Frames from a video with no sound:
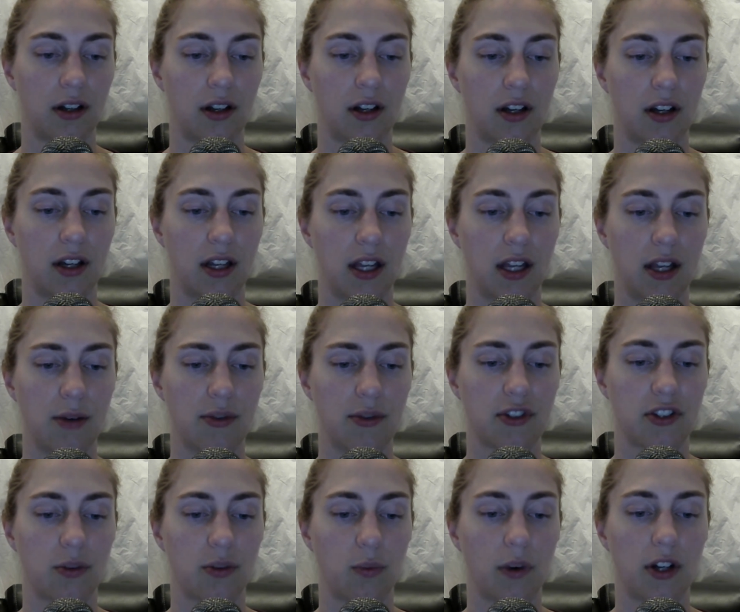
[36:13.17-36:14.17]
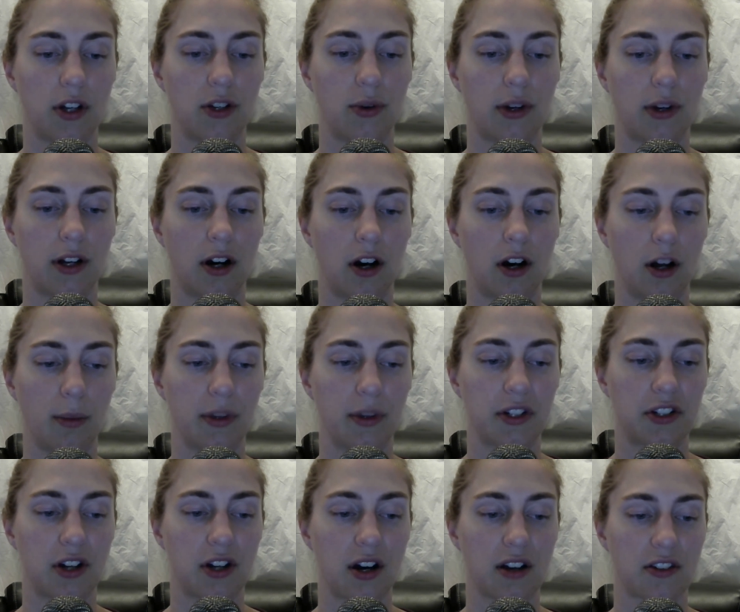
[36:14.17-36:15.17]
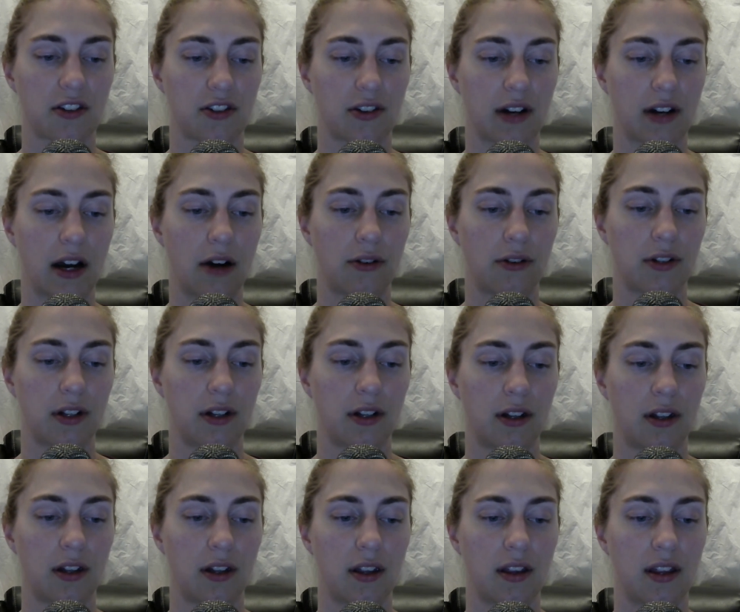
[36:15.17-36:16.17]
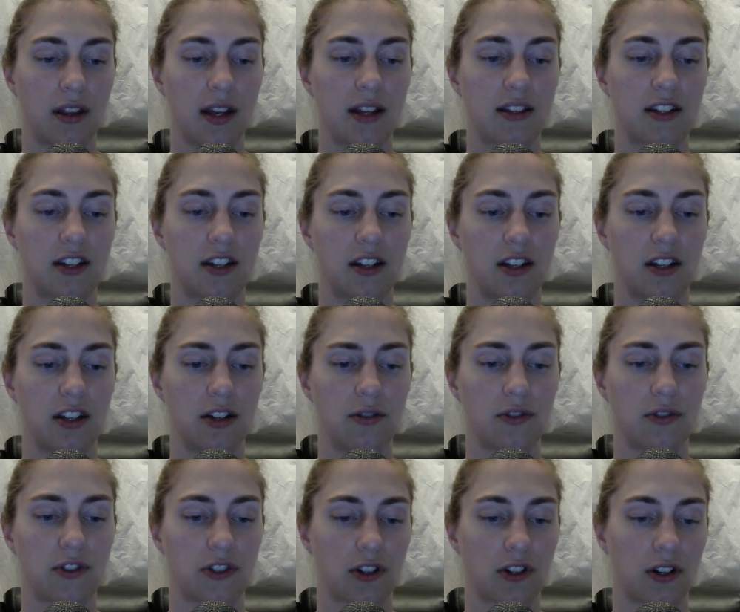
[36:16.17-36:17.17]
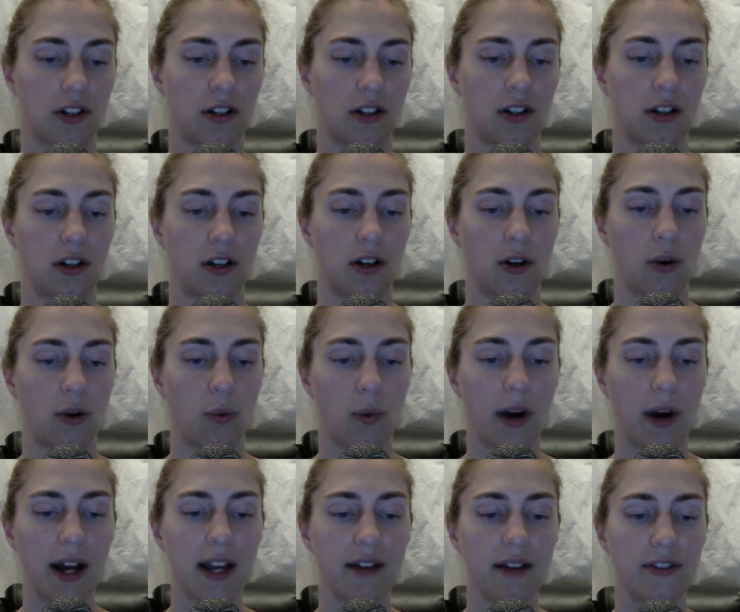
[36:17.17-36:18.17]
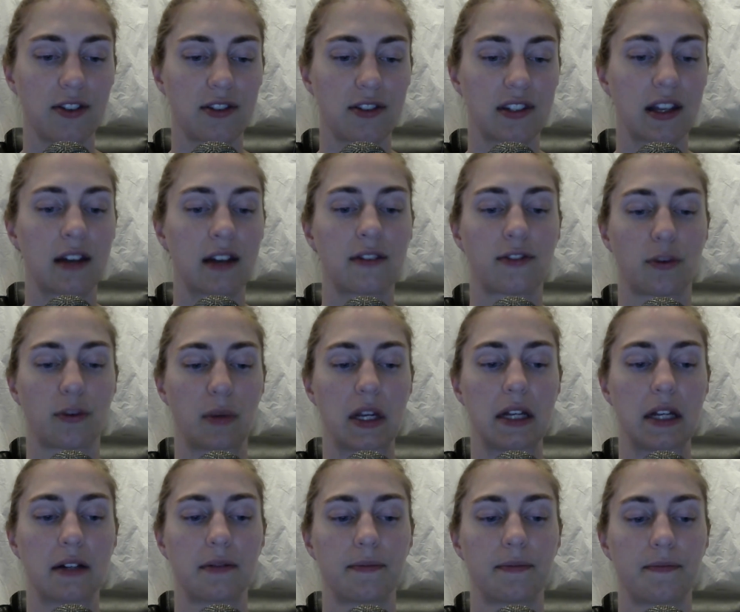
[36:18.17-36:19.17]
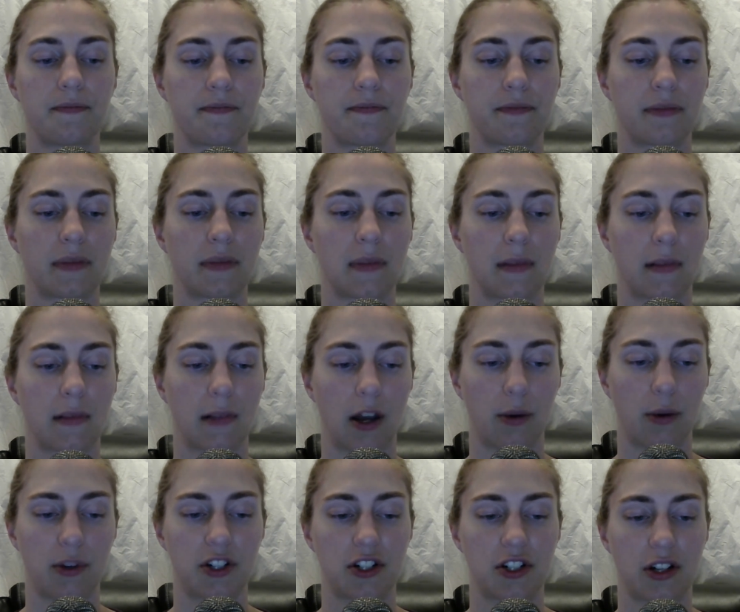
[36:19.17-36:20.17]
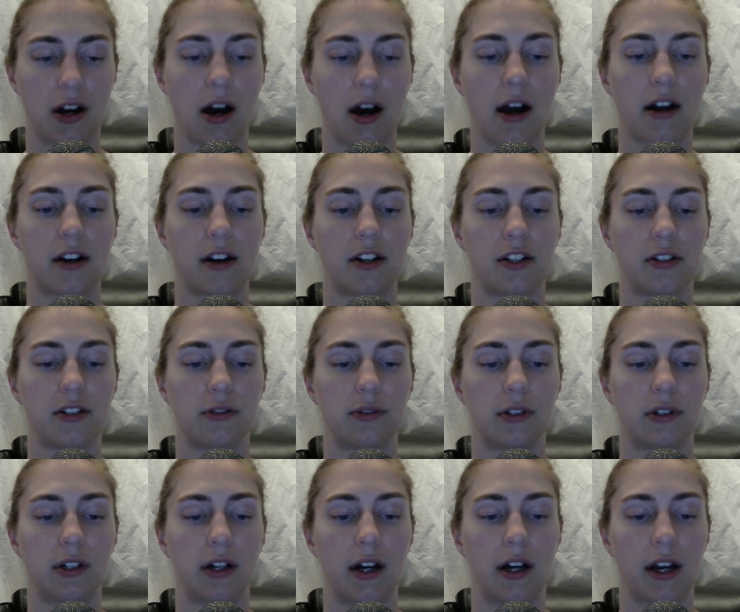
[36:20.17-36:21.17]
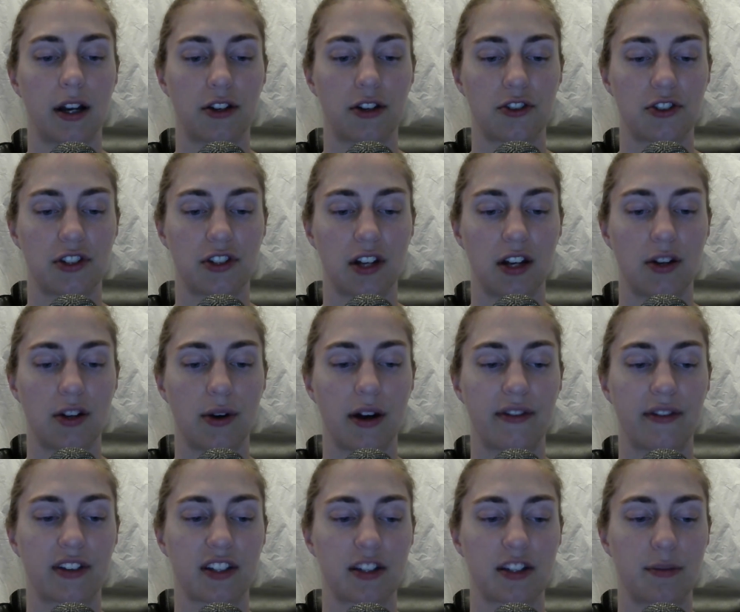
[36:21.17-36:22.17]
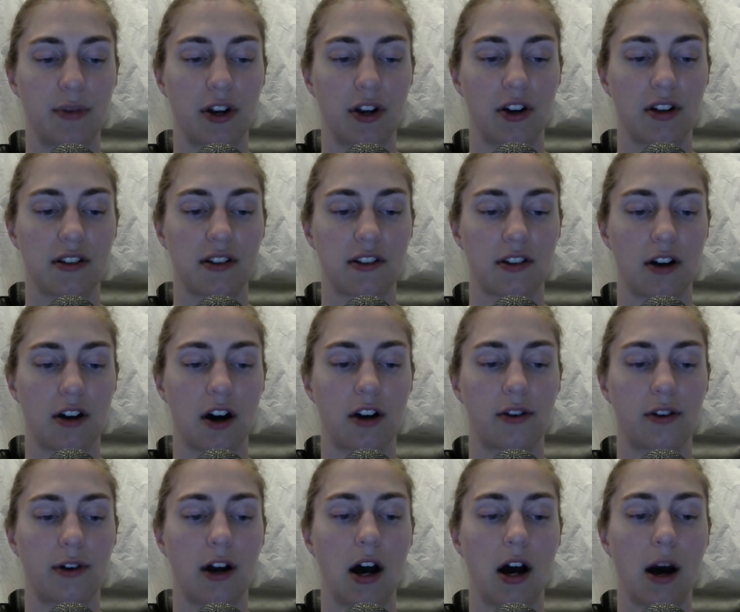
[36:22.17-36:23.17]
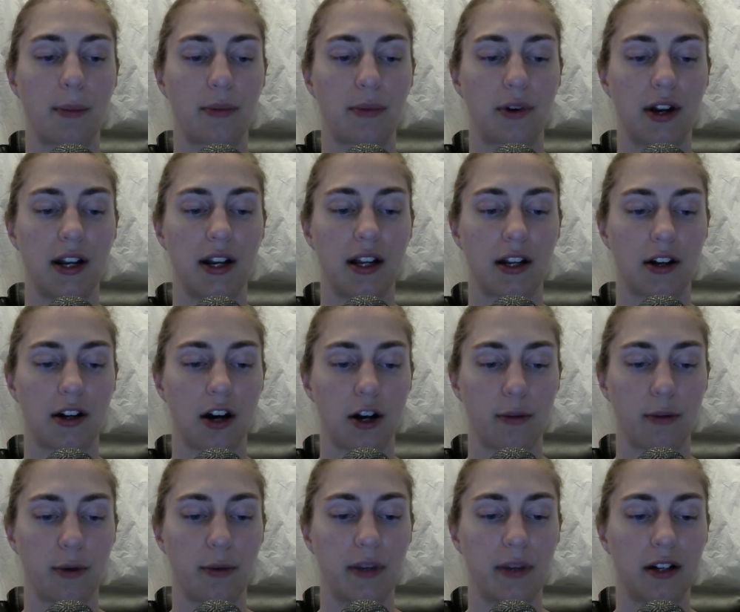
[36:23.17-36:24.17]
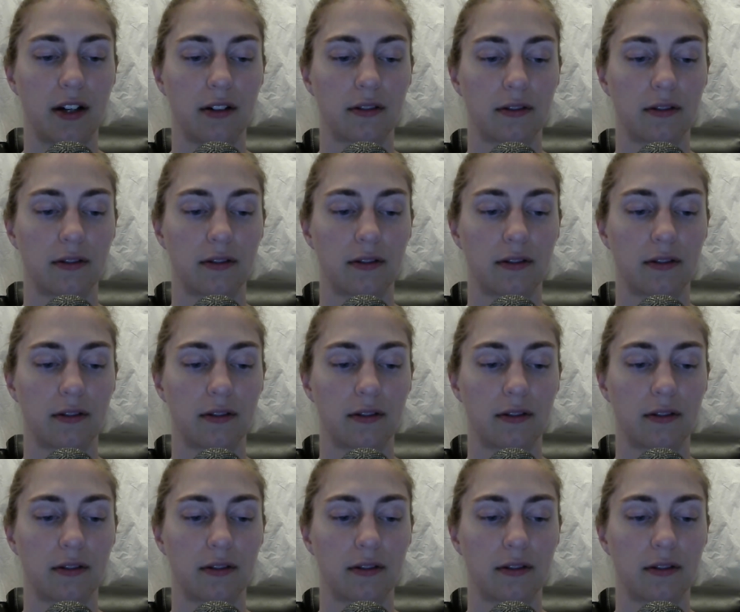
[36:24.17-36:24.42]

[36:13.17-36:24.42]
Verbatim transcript: He was the one who had all but tossed her out. Thanks to you, sir. Why have you sent for me? I wish to hire you. I understand you have experience in auto operating an automobile?